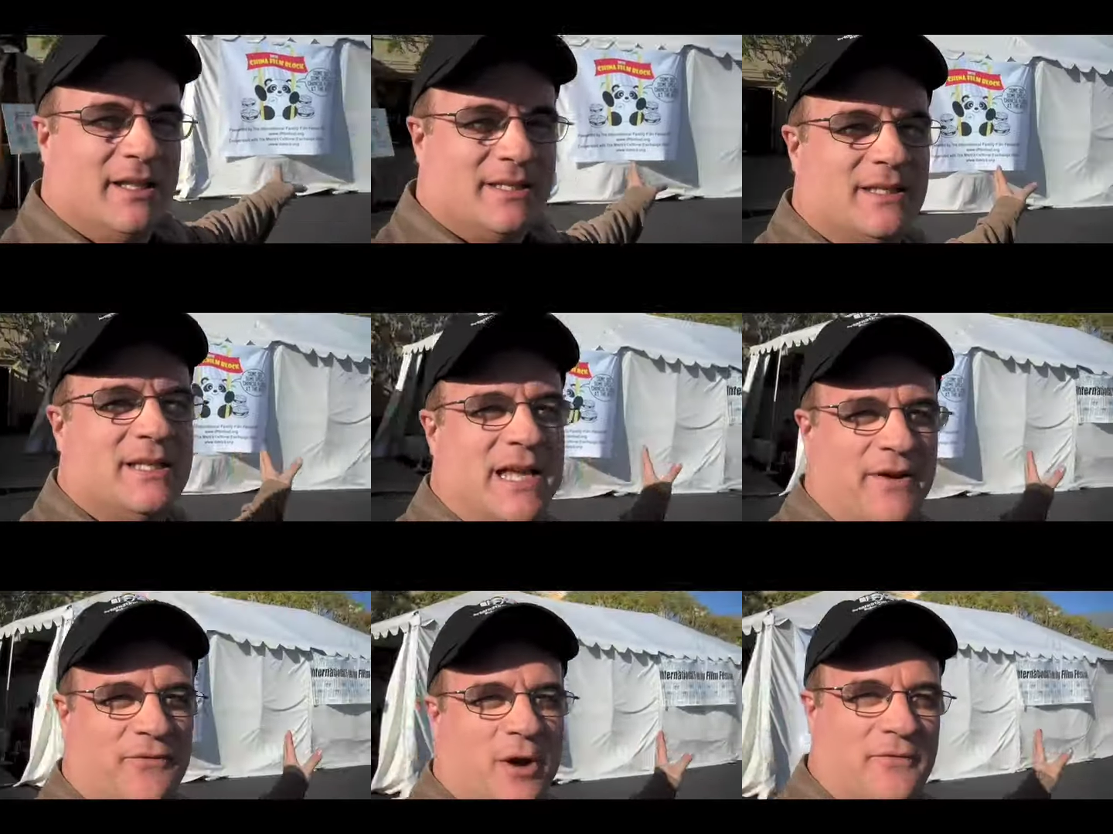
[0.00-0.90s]
This is the
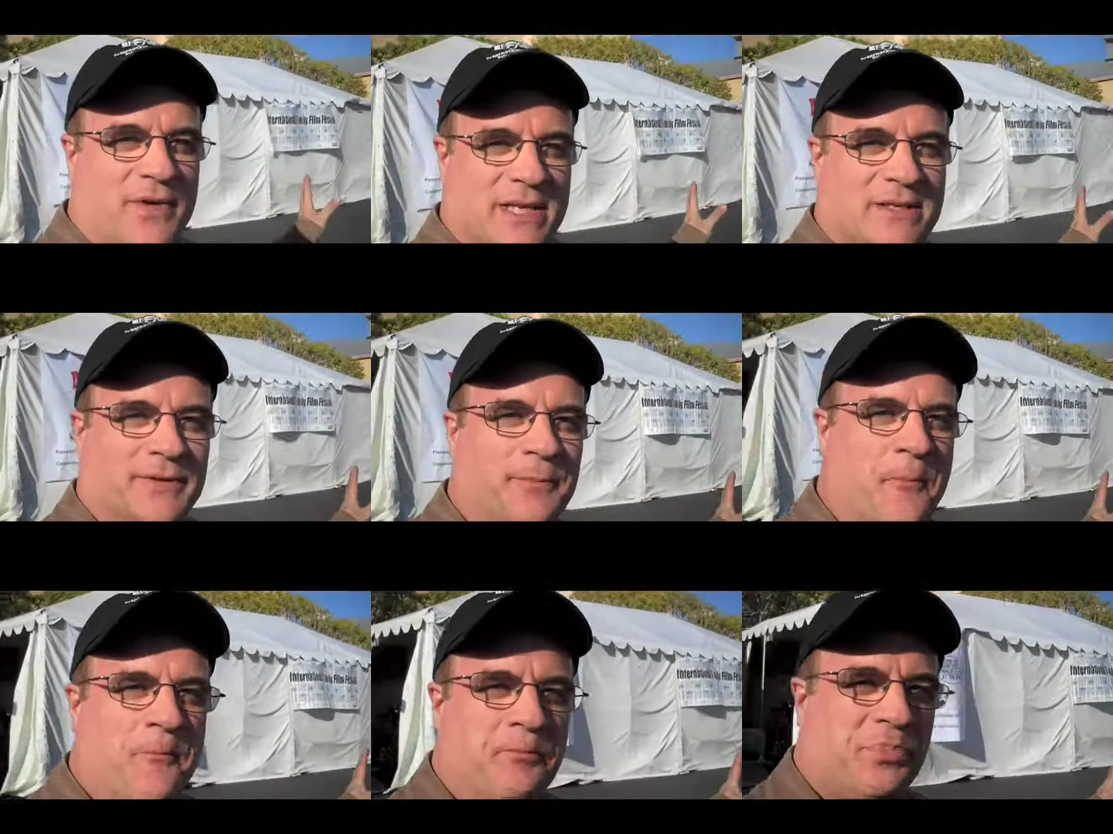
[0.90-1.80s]
tent for our festival,
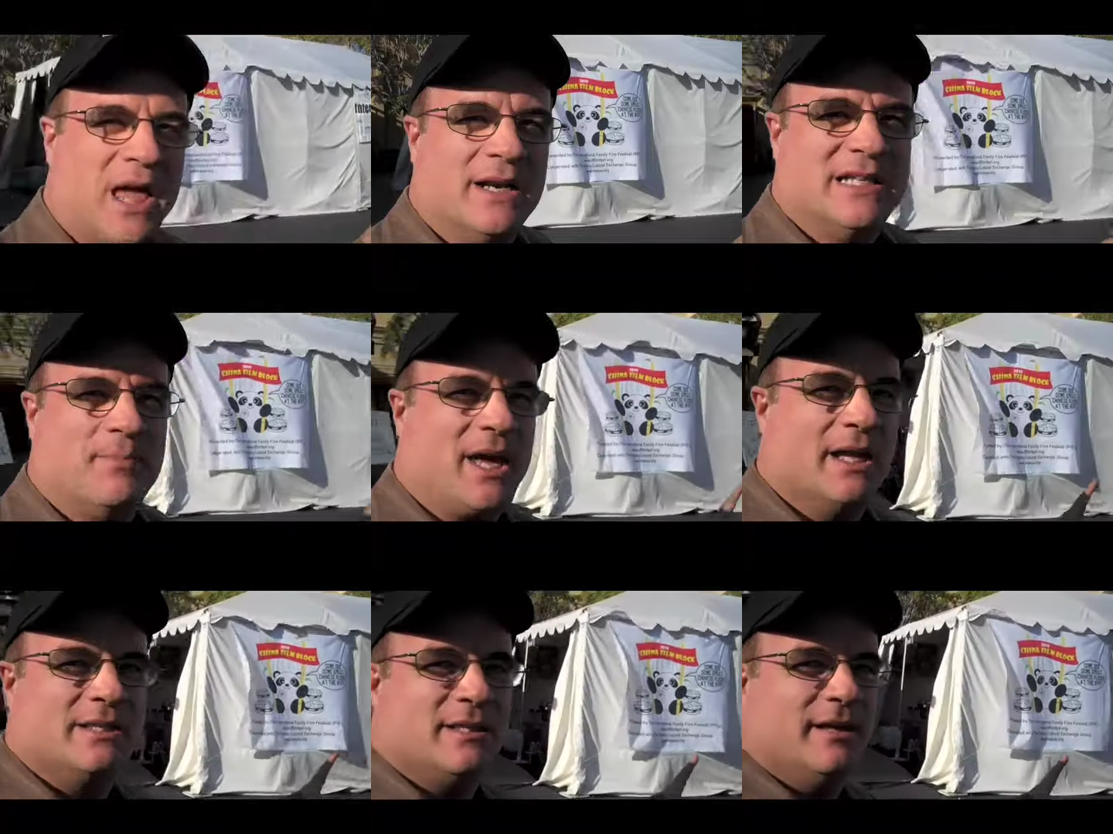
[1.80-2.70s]
and it's up
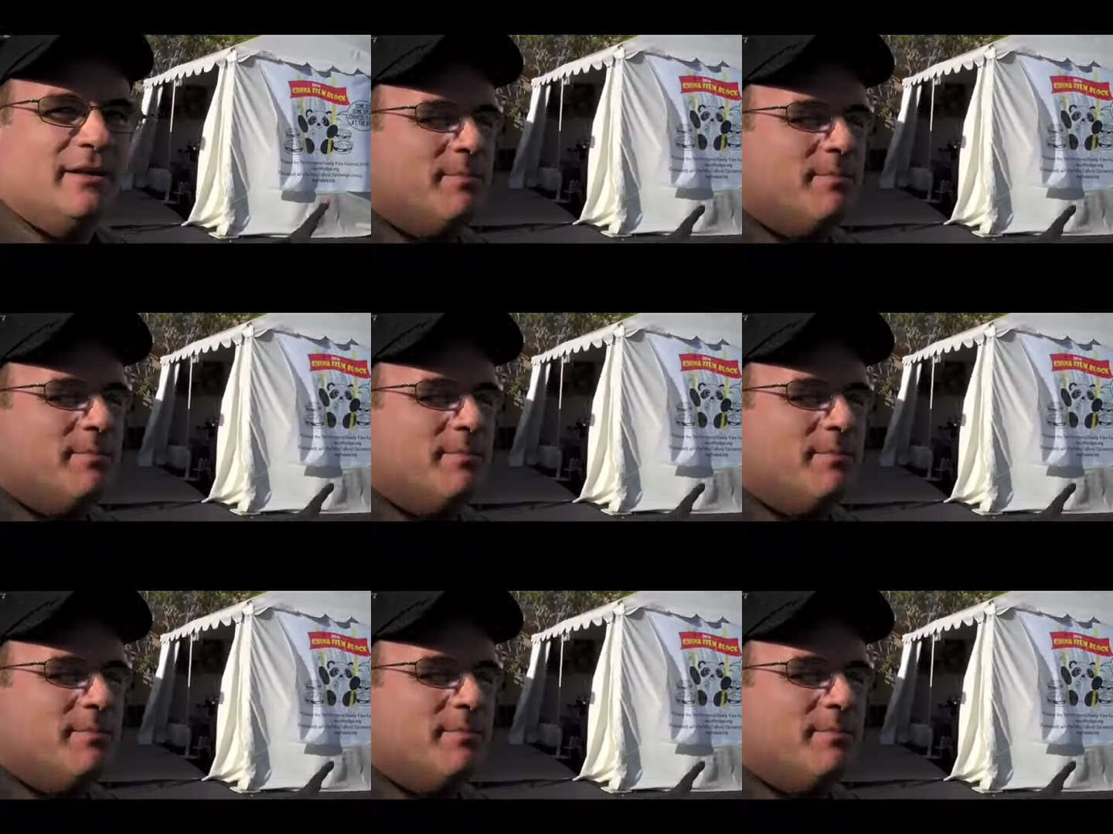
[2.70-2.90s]
against the,